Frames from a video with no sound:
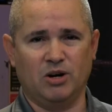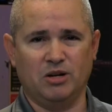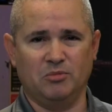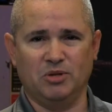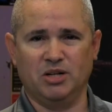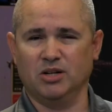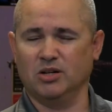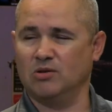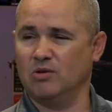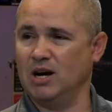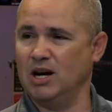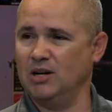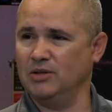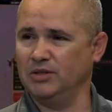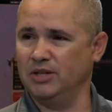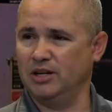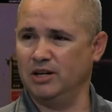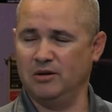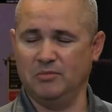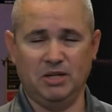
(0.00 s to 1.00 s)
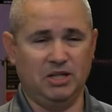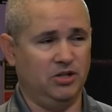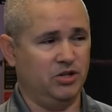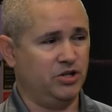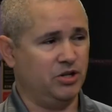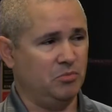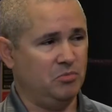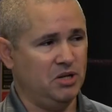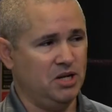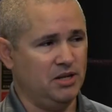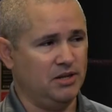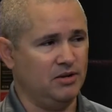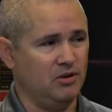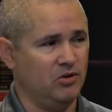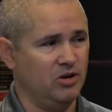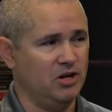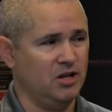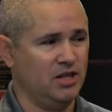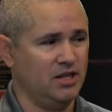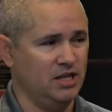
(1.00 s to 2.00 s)
bit of ground there. I mean, you should be
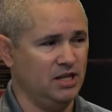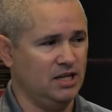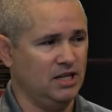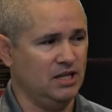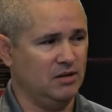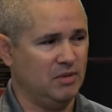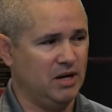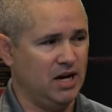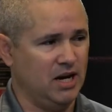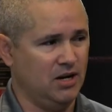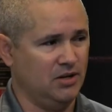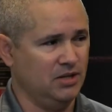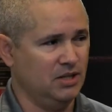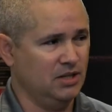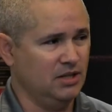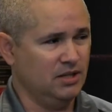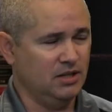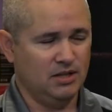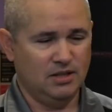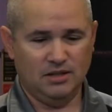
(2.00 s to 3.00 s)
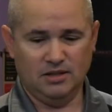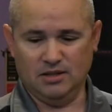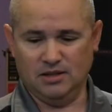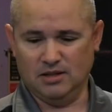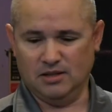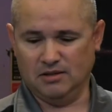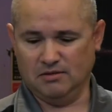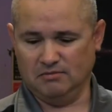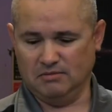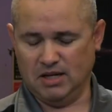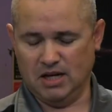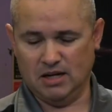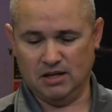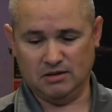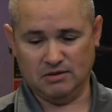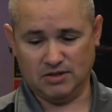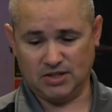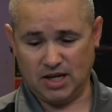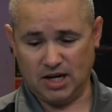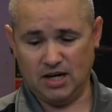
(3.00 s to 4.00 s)
already thinking about
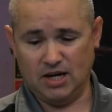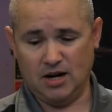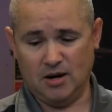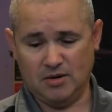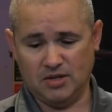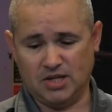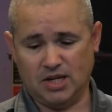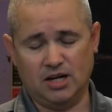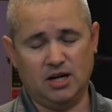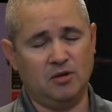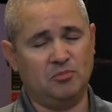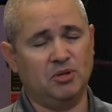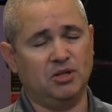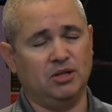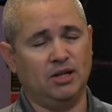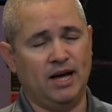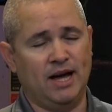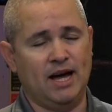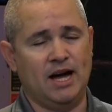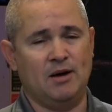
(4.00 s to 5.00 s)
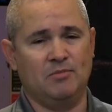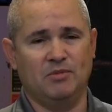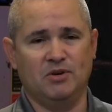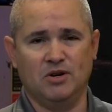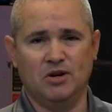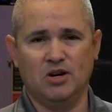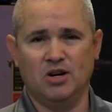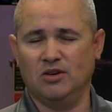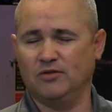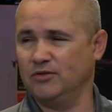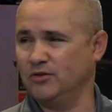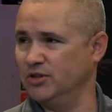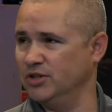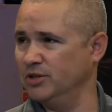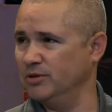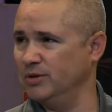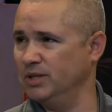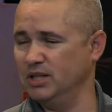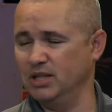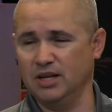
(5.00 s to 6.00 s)
setting up a lab for
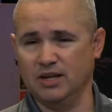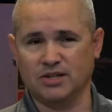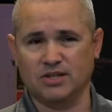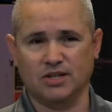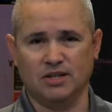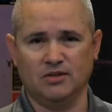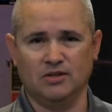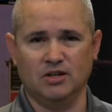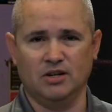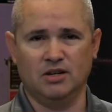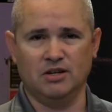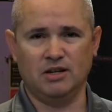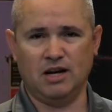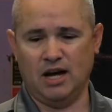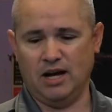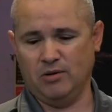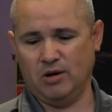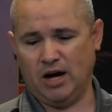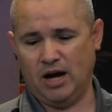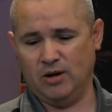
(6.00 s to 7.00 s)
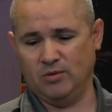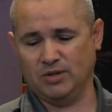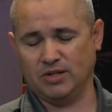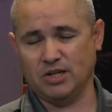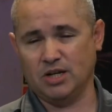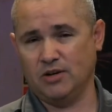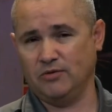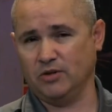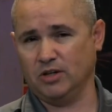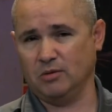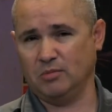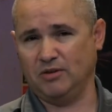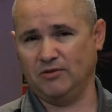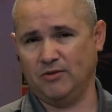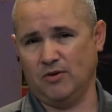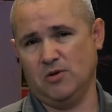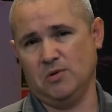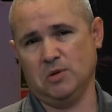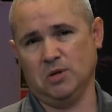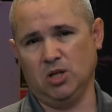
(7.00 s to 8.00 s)
doing this. And I would say if you're going to be
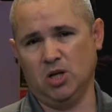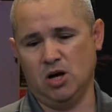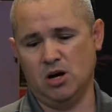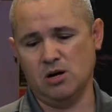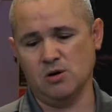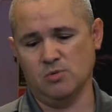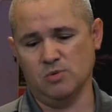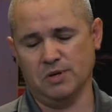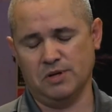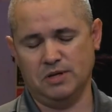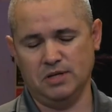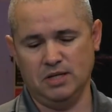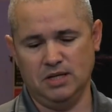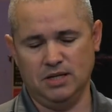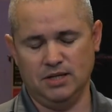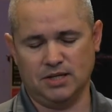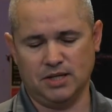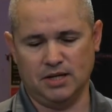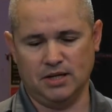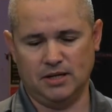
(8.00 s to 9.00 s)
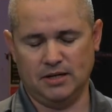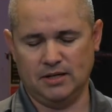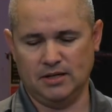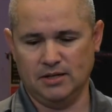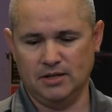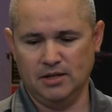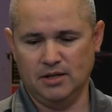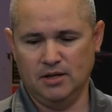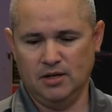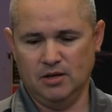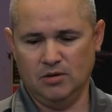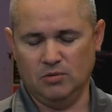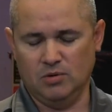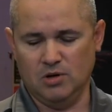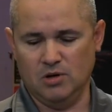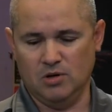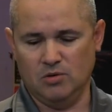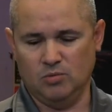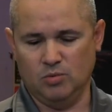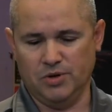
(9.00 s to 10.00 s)
following along with these
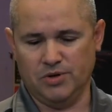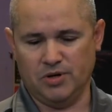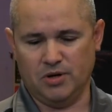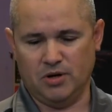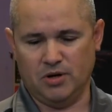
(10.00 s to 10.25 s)
with